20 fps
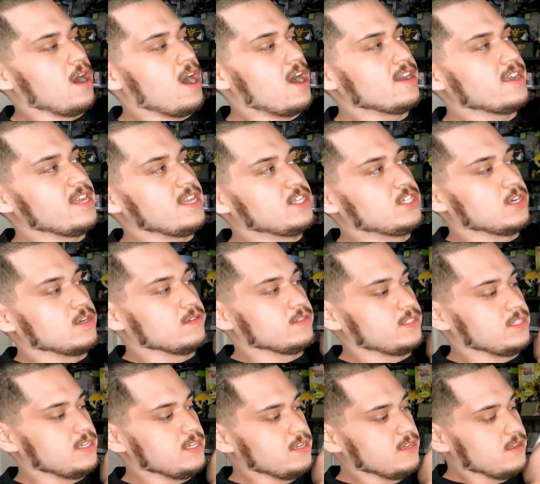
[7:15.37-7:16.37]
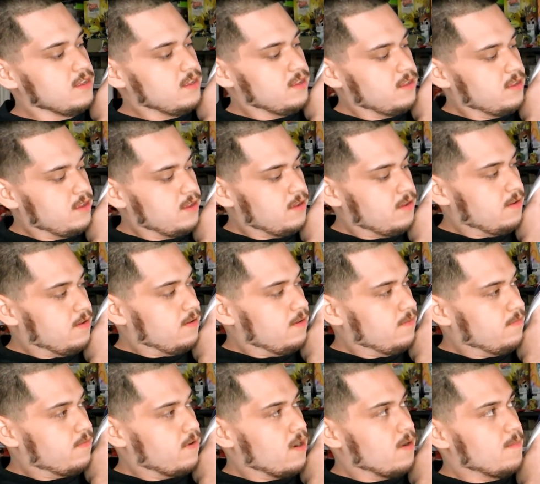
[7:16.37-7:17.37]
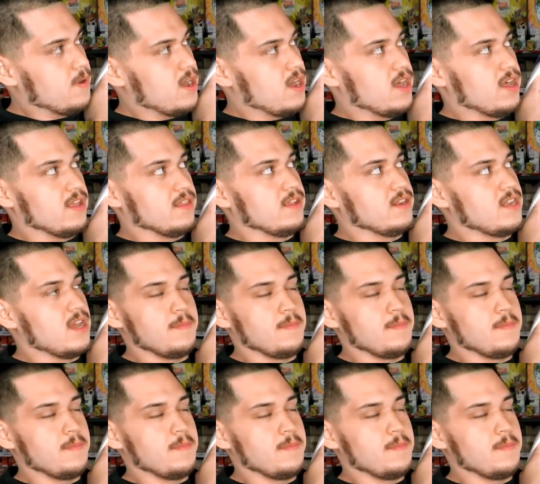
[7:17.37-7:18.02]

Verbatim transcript: hockey jersey from uh, the